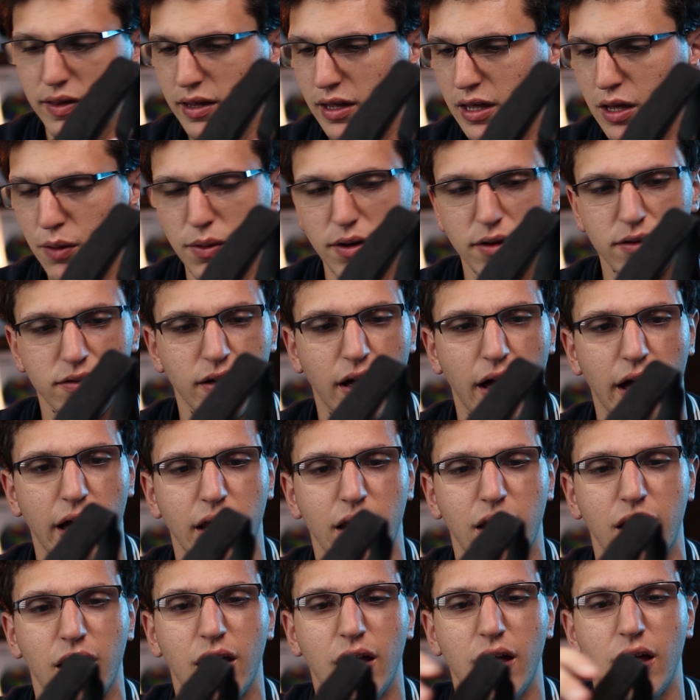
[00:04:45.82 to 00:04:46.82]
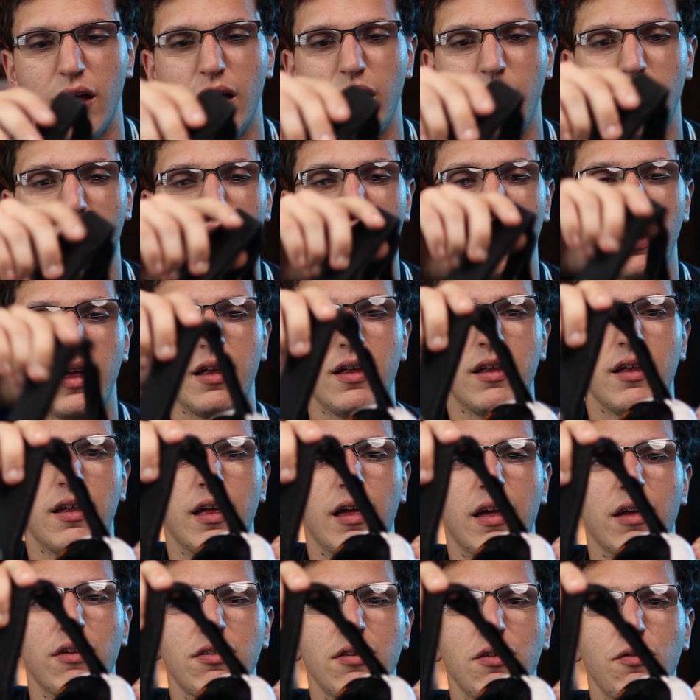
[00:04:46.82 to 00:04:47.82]
Kiwi Design,
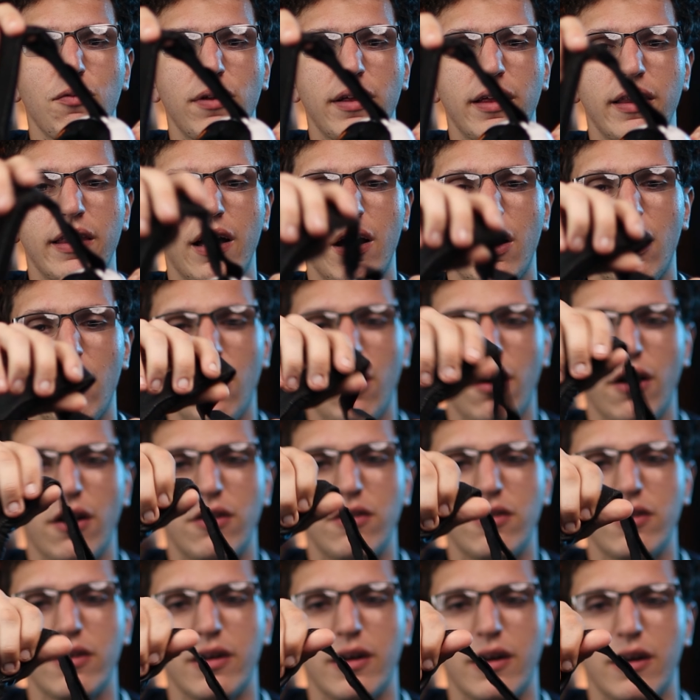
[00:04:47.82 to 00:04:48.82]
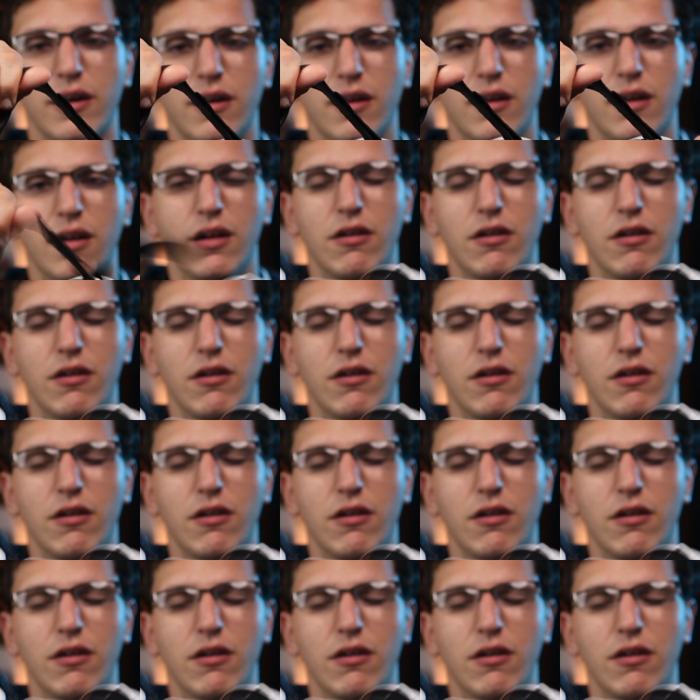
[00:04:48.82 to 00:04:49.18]
it isn't really that hard to